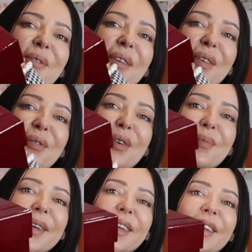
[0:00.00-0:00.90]
with the
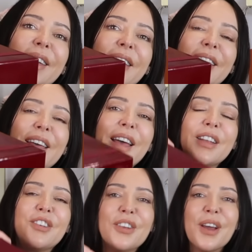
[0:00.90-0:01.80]
ribbon.
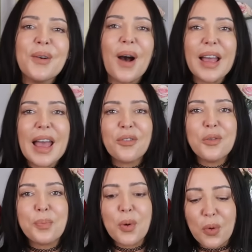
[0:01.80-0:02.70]
Do you know, I
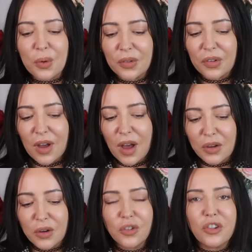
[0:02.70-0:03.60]
haven't bought a
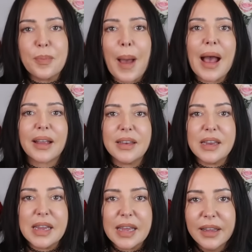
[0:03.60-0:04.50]
Gucci bag
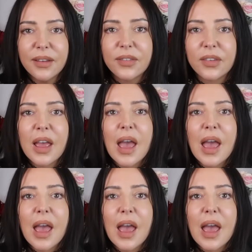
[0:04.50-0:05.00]
in years.